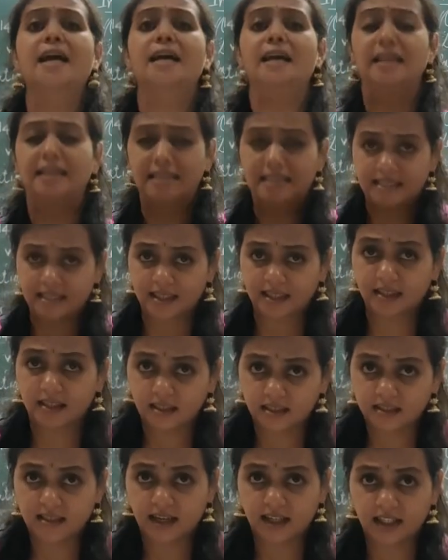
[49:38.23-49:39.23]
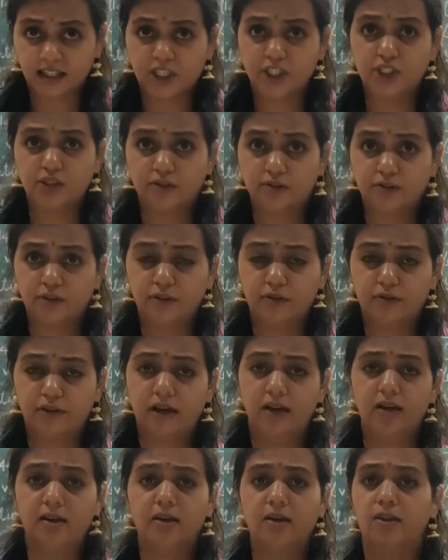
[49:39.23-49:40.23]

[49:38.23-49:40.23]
is condition fulfilled?